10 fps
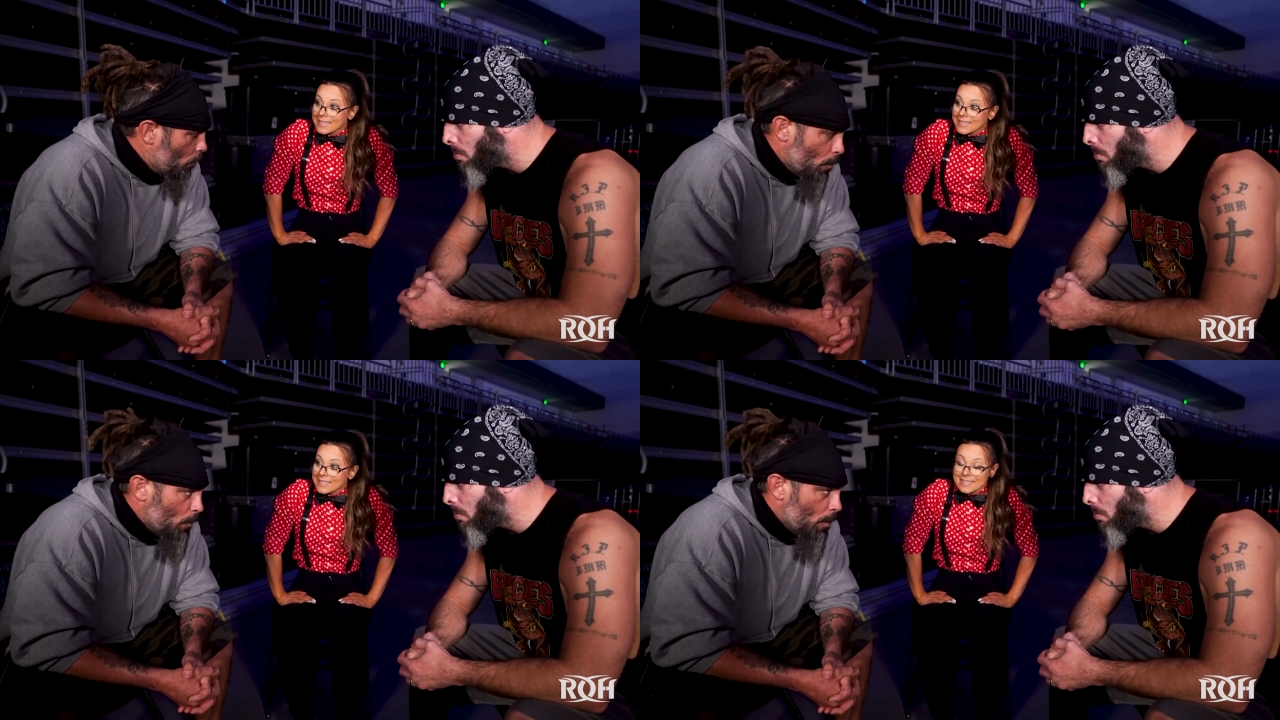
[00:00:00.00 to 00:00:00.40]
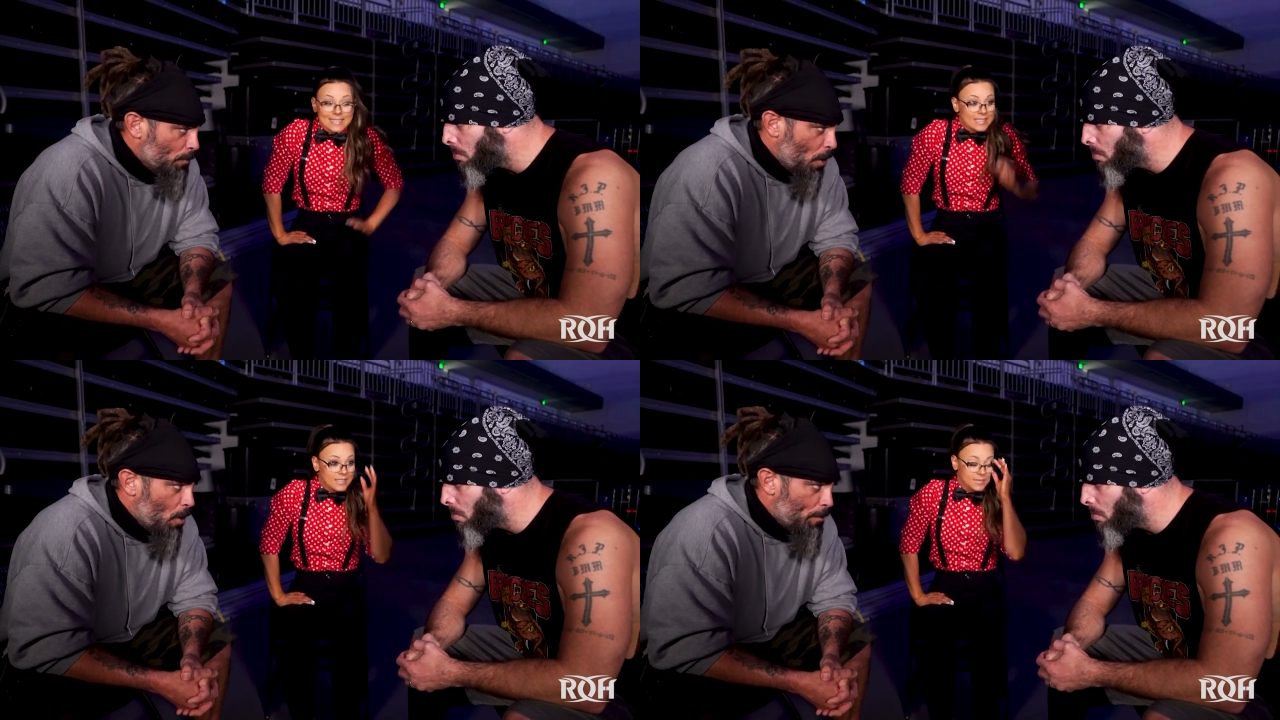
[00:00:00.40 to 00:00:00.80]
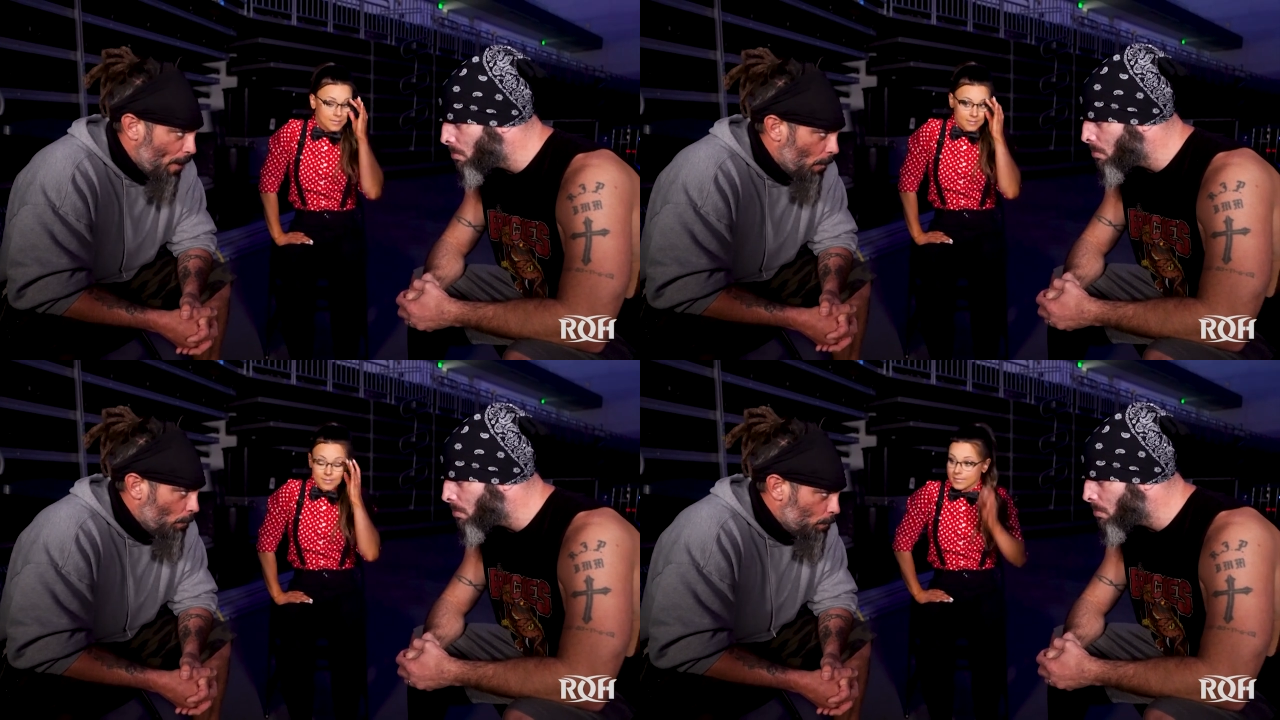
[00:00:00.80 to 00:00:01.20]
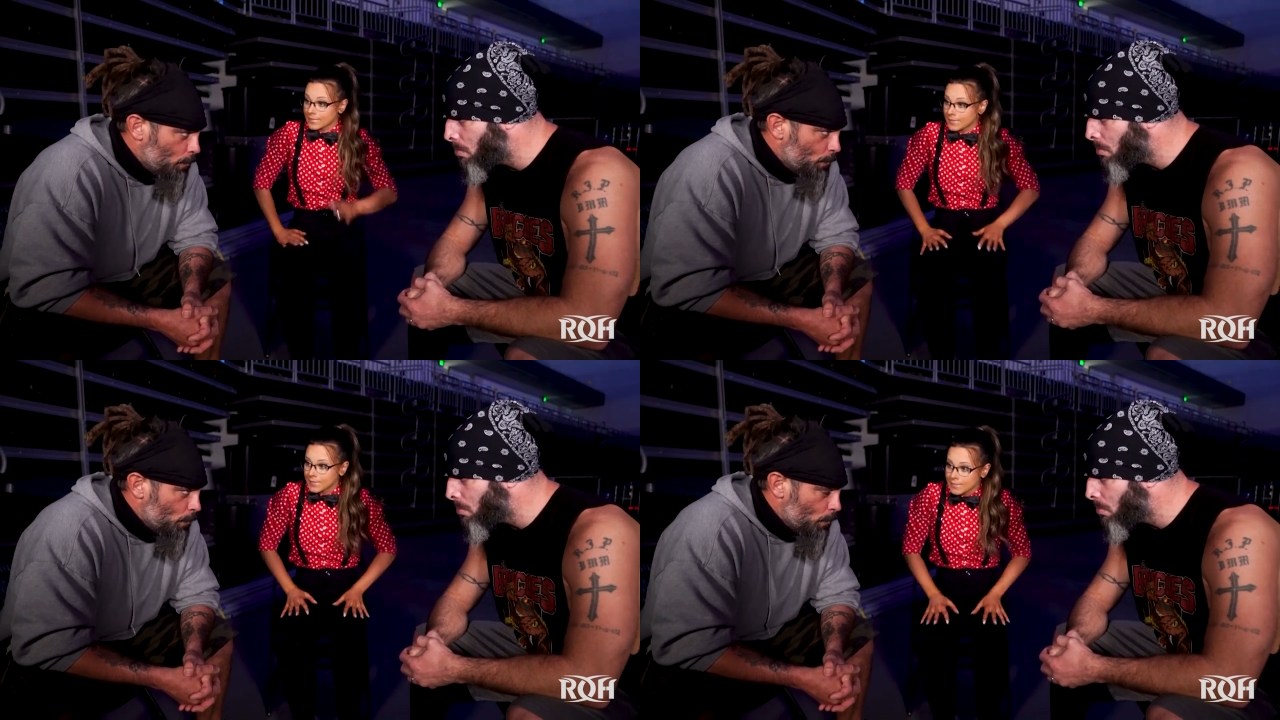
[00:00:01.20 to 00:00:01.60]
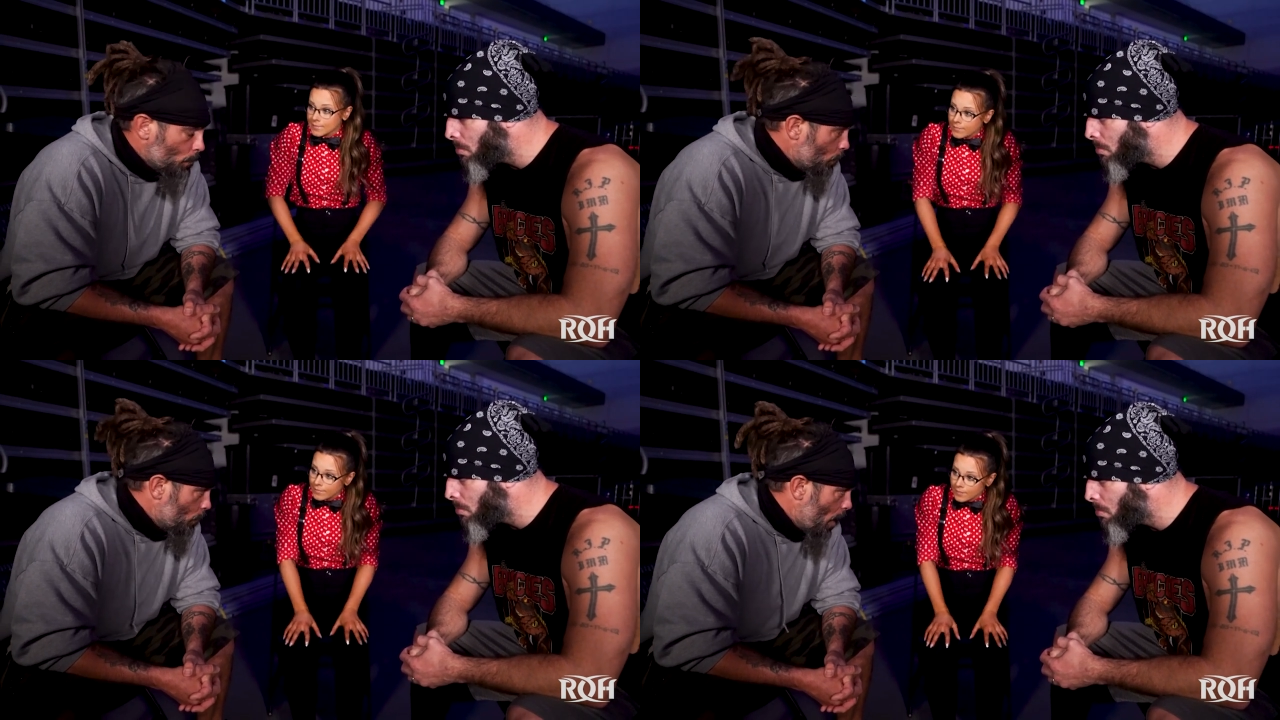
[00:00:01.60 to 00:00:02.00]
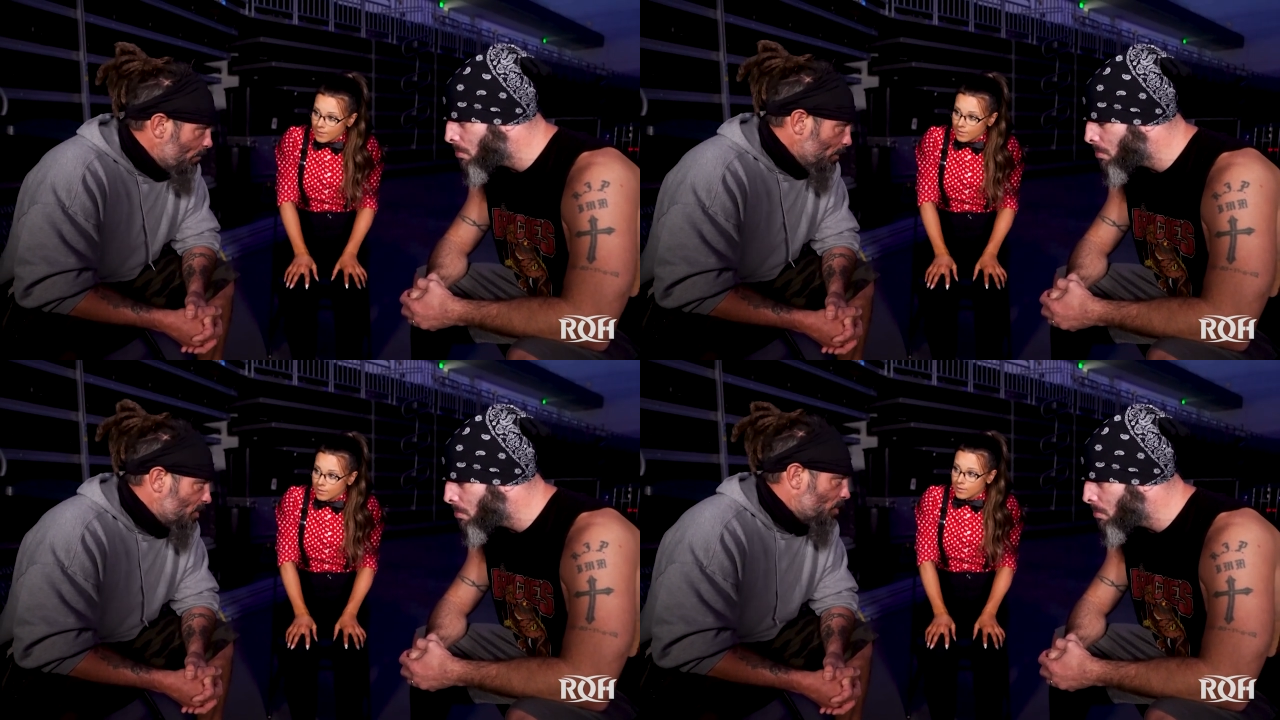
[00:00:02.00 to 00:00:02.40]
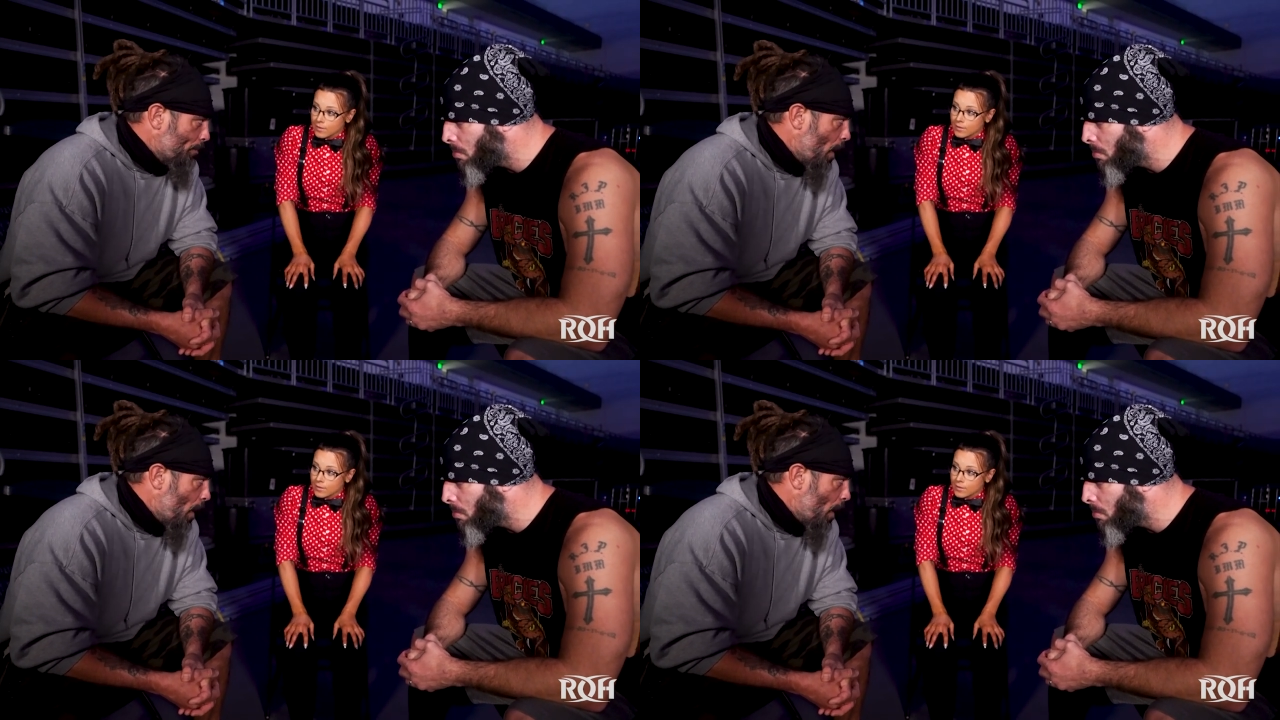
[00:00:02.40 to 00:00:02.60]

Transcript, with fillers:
Speaker 1: You know I'm talking about. I've missed the